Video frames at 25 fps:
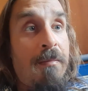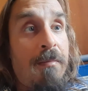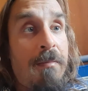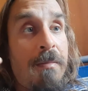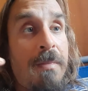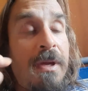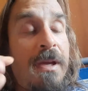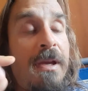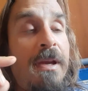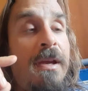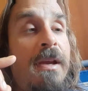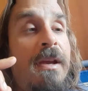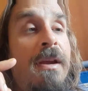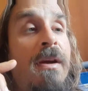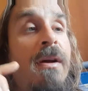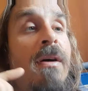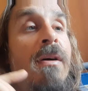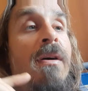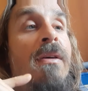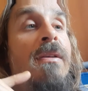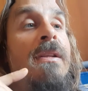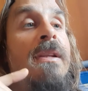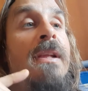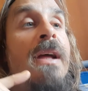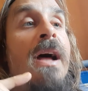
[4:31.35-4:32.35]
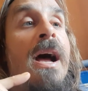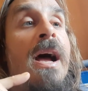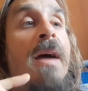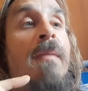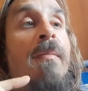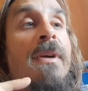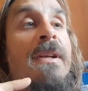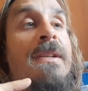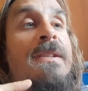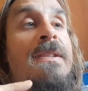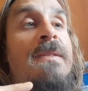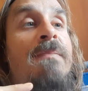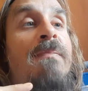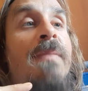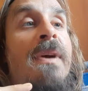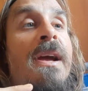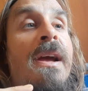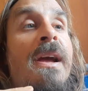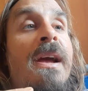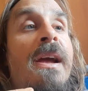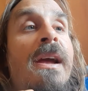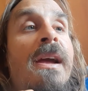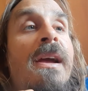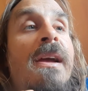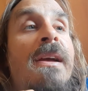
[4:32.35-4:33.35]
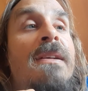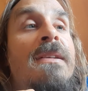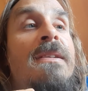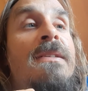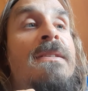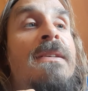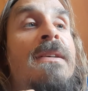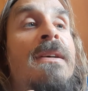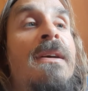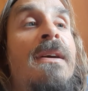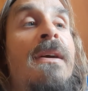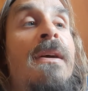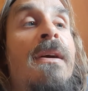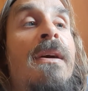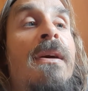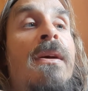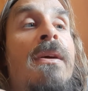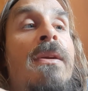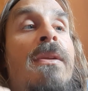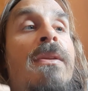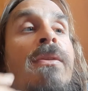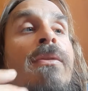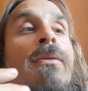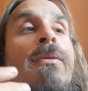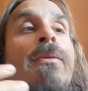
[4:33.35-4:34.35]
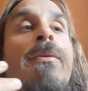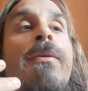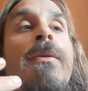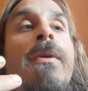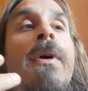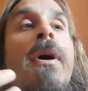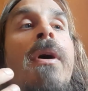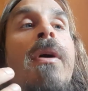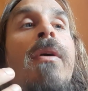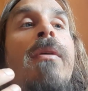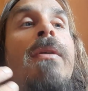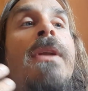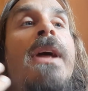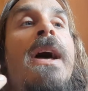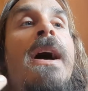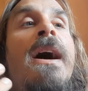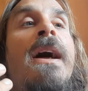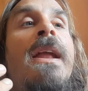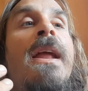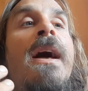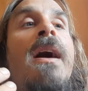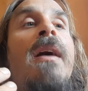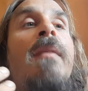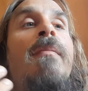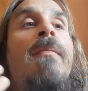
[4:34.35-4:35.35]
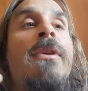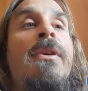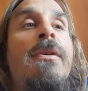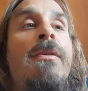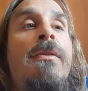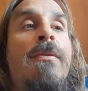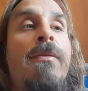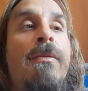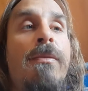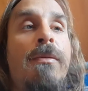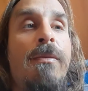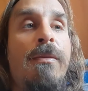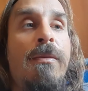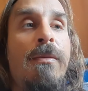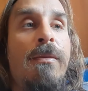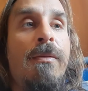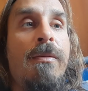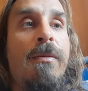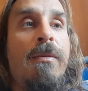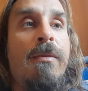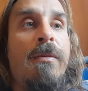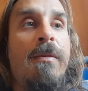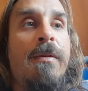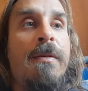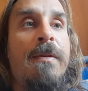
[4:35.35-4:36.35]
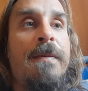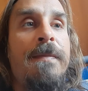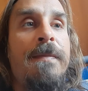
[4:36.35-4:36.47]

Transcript: Beyond time and space, do know that I'm you.